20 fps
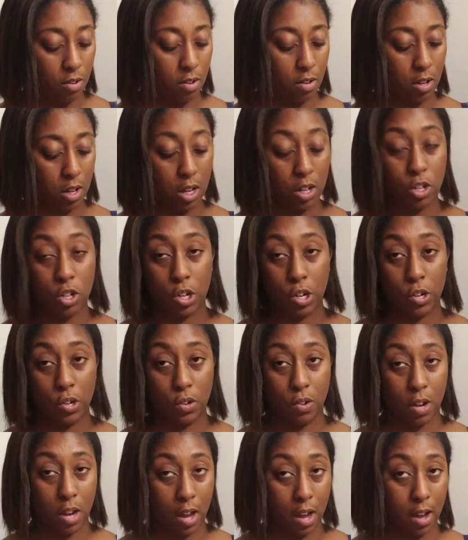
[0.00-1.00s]
and show you
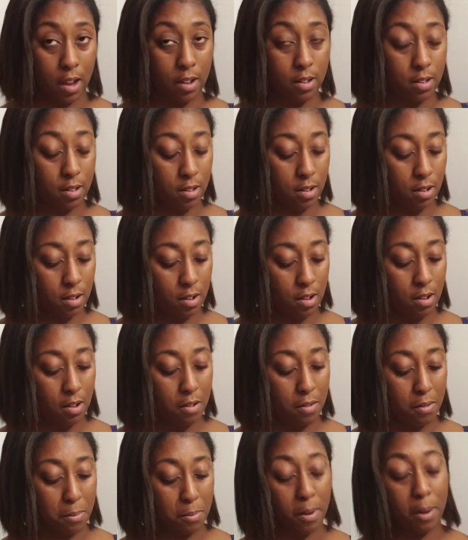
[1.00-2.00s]
guys,
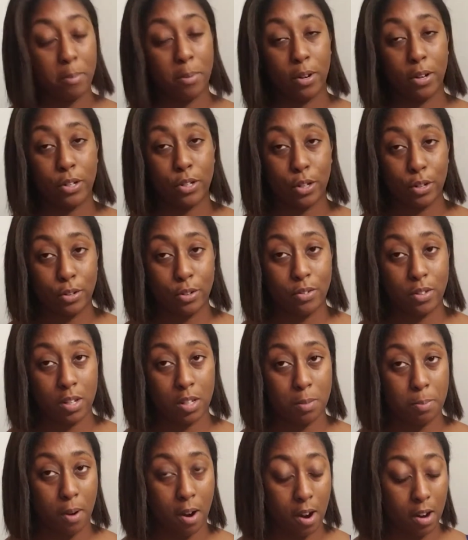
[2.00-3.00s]
but I'm going to show you this
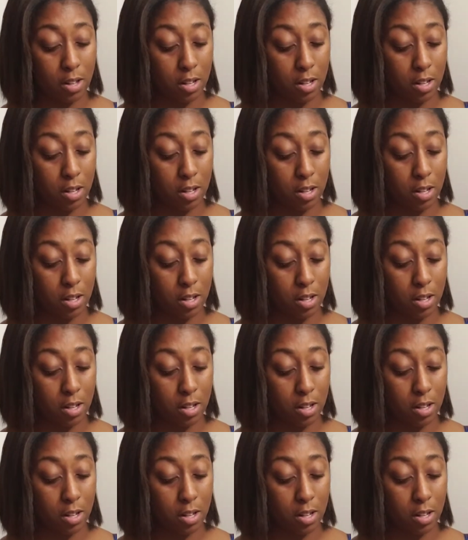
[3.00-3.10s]
part.